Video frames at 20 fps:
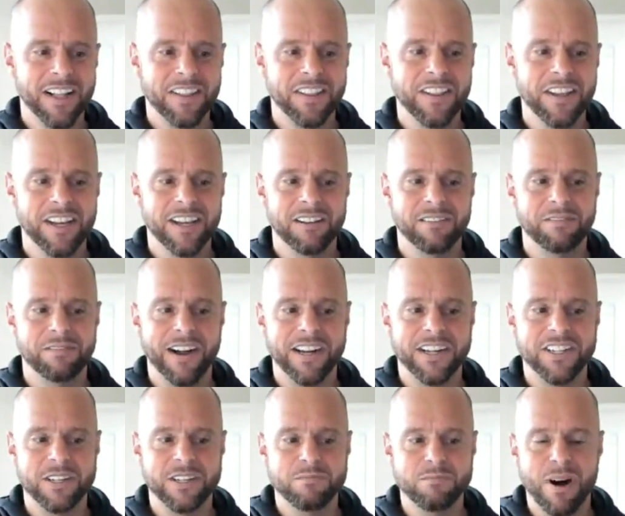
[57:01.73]
the
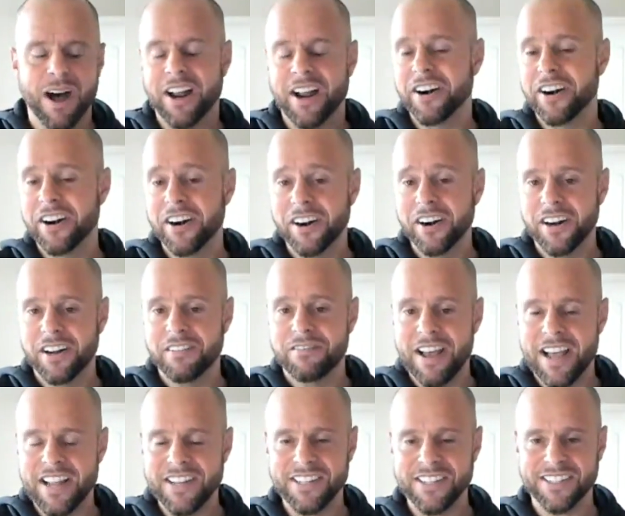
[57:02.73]
function monitor
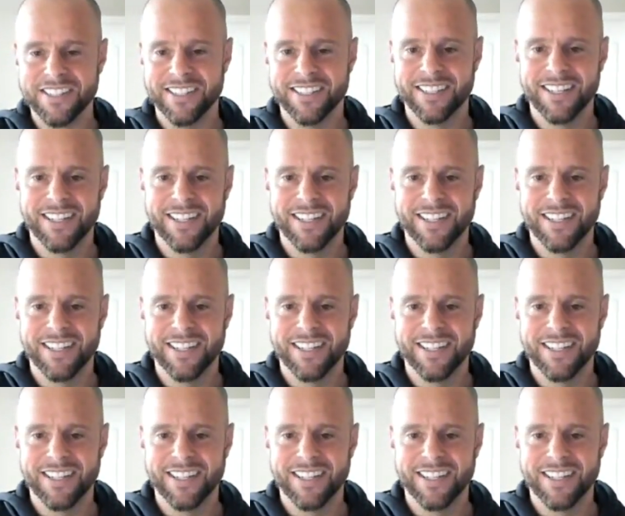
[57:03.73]
events